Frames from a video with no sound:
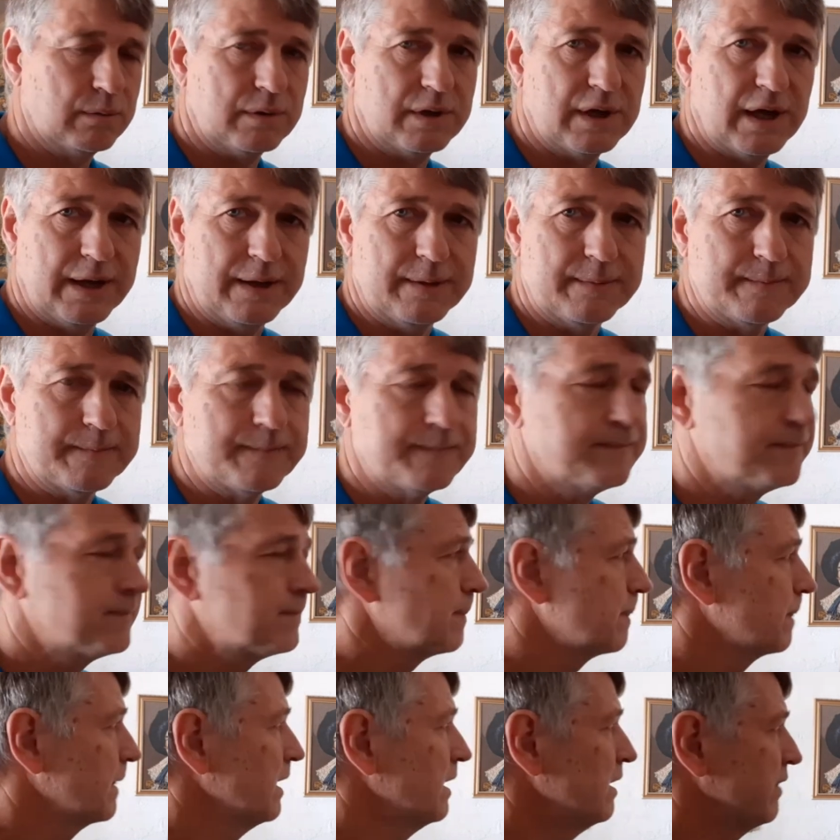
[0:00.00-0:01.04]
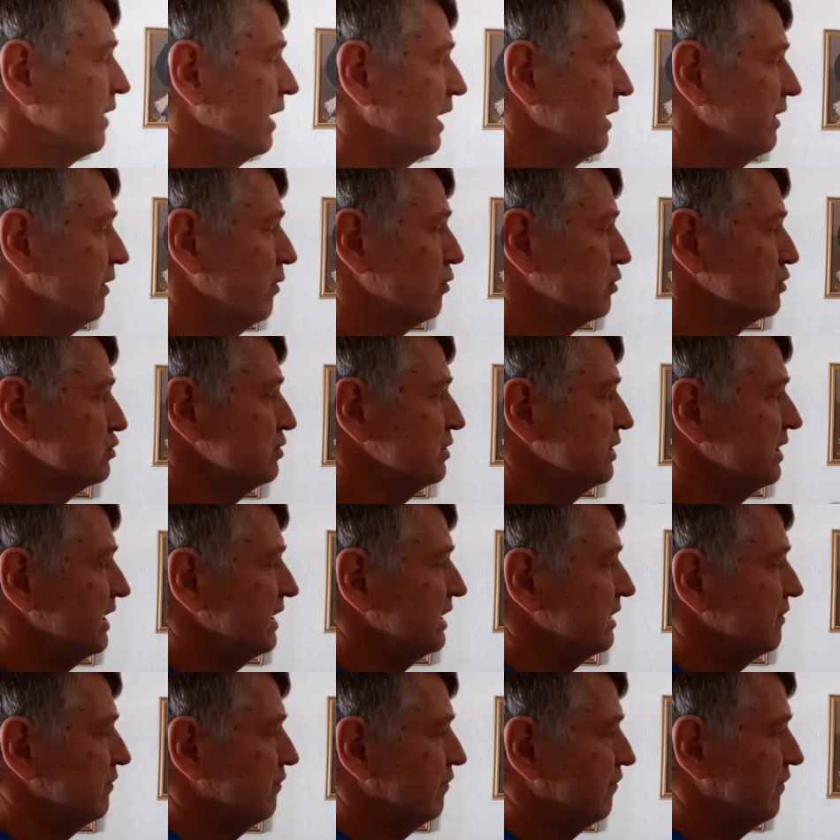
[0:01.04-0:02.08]
Okay. They also
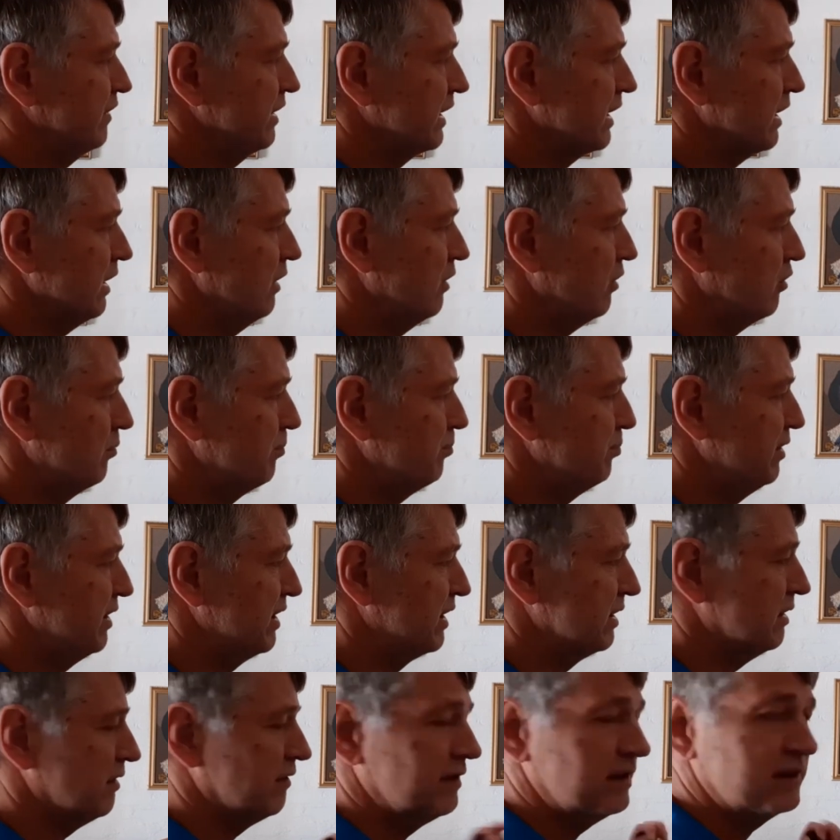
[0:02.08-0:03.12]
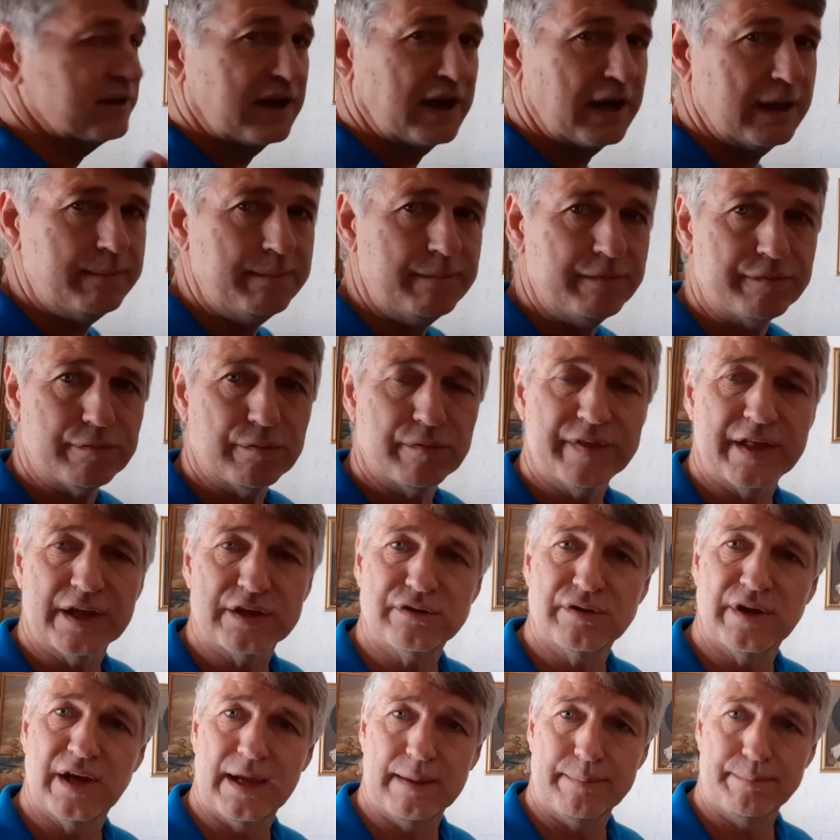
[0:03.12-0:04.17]
need a very long period of time for
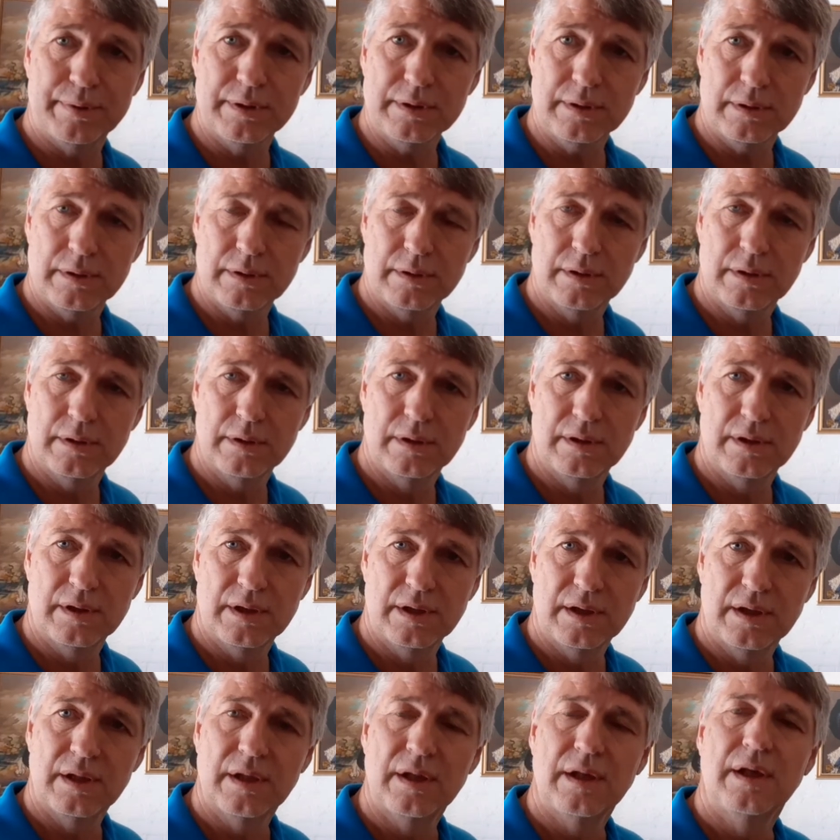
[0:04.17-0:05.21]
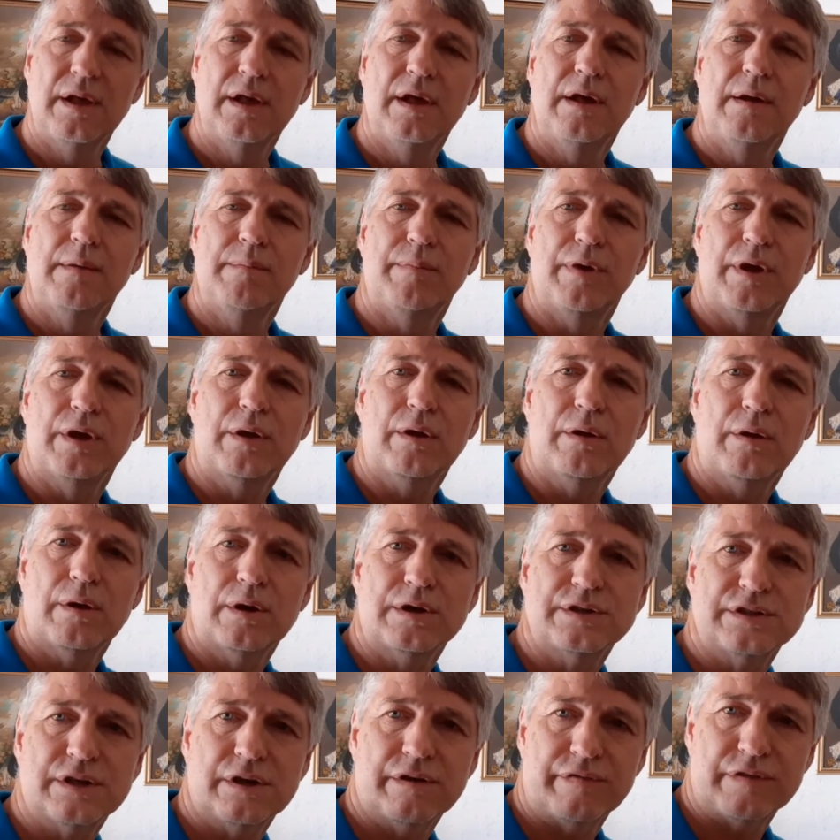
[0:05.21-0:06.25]
that to happen
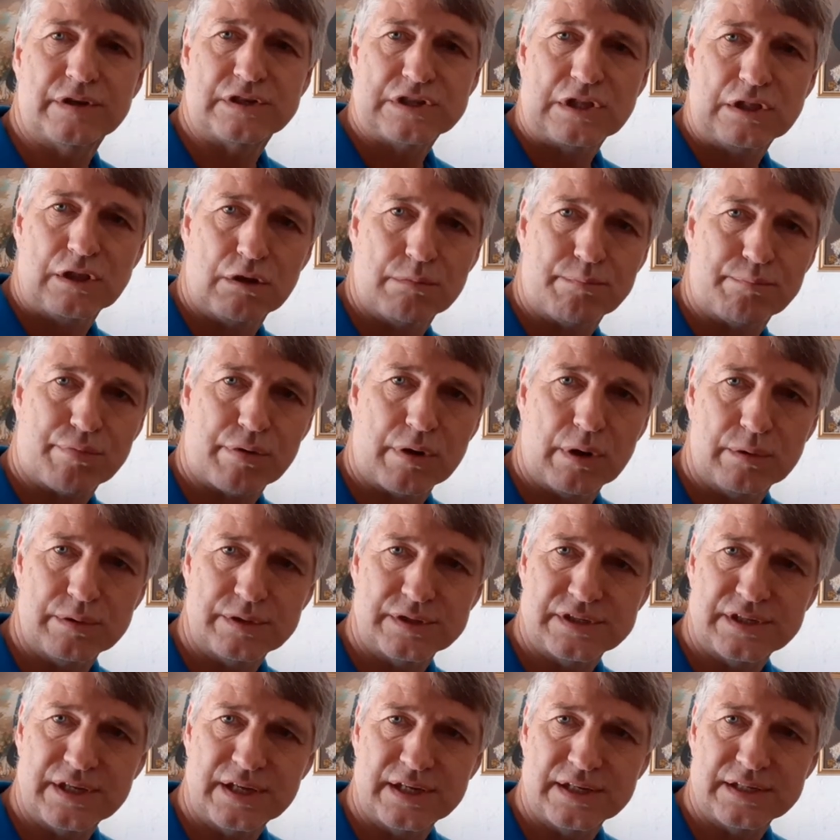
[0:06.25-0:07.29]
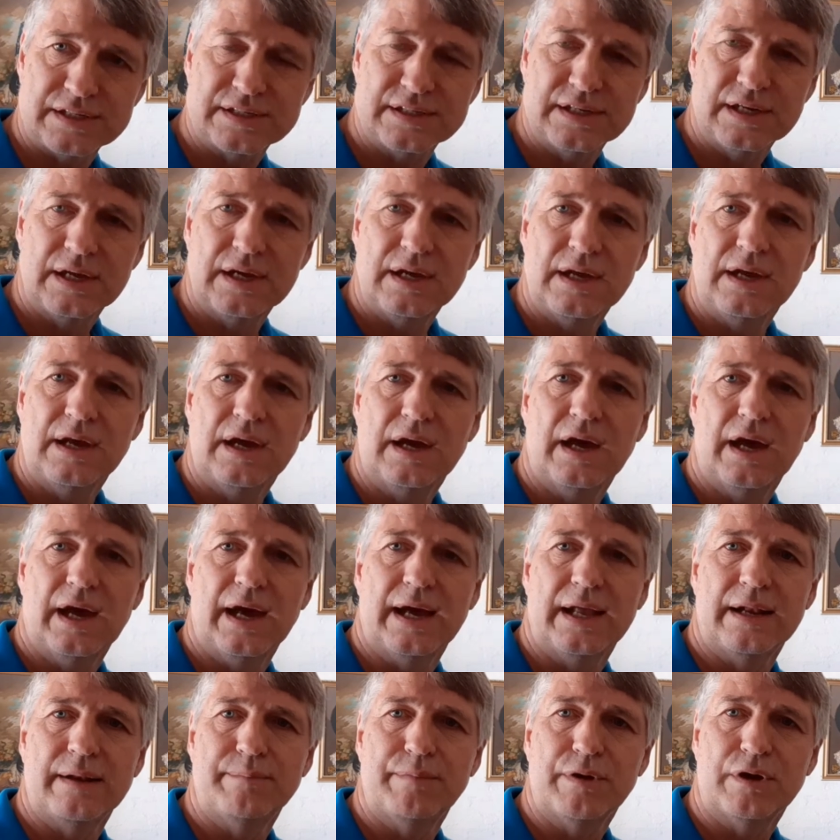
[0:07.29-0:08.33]
because of the slow process
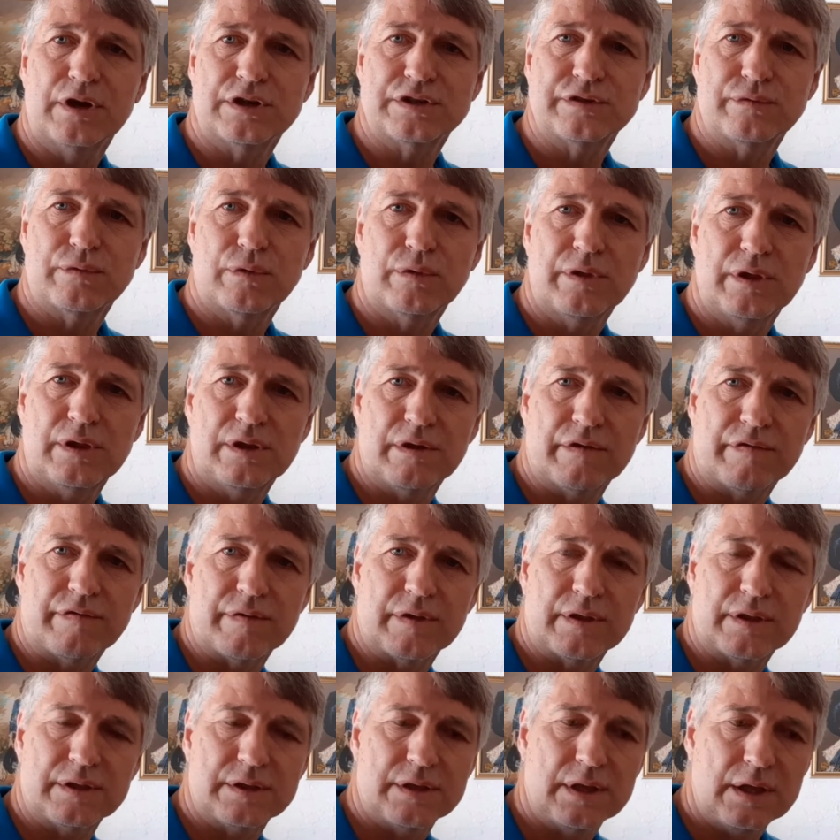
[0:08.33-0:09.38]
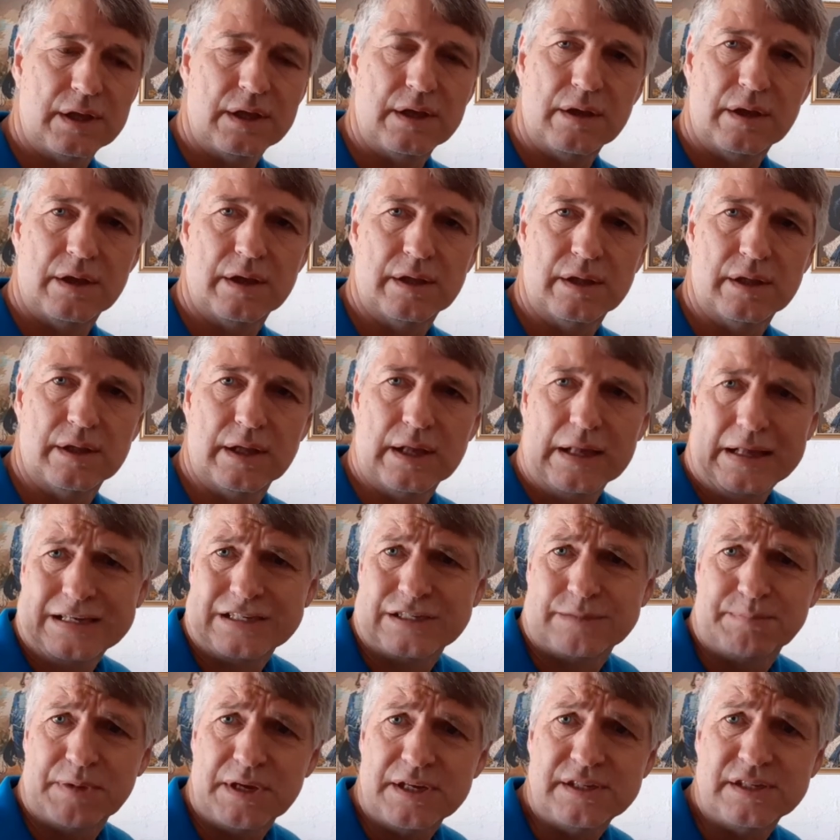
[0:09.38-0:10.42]
and because of all the different
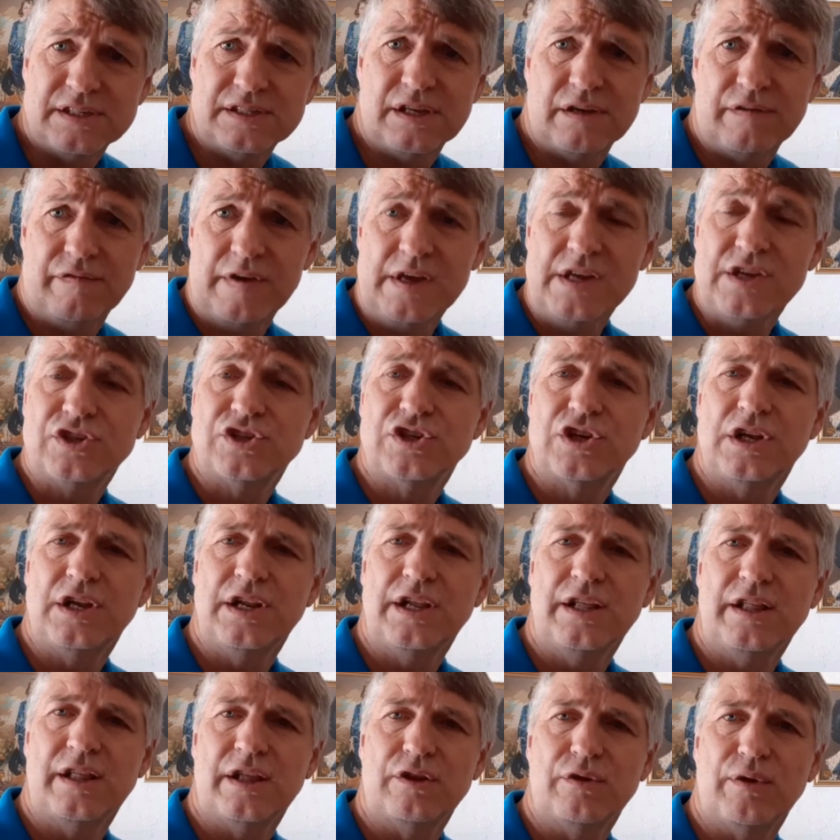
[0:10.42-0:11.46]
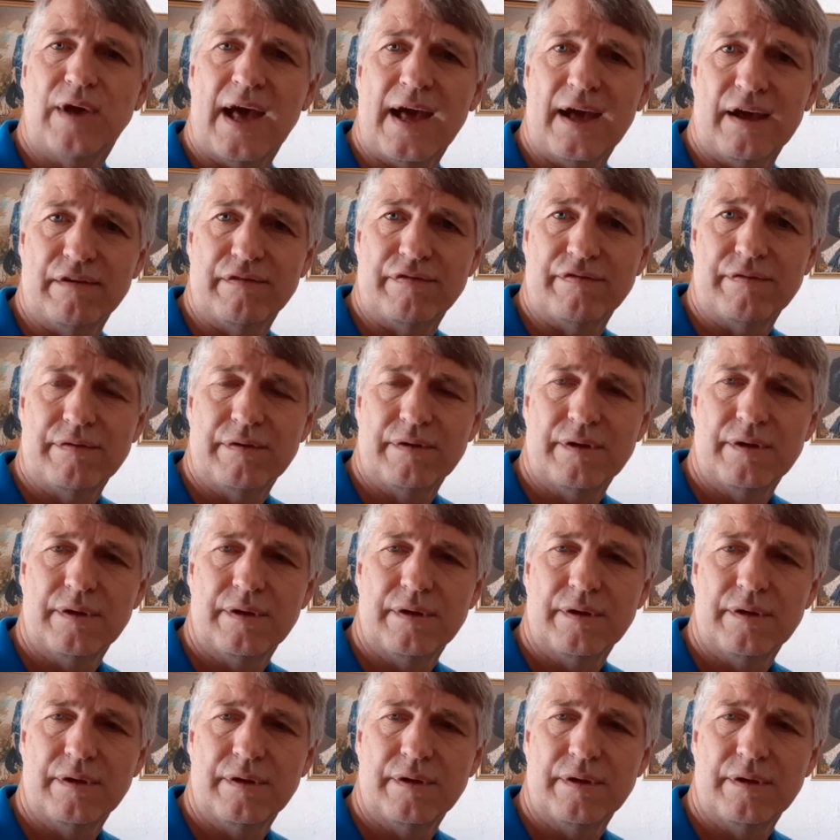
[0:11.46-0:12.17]
species eventually that you have.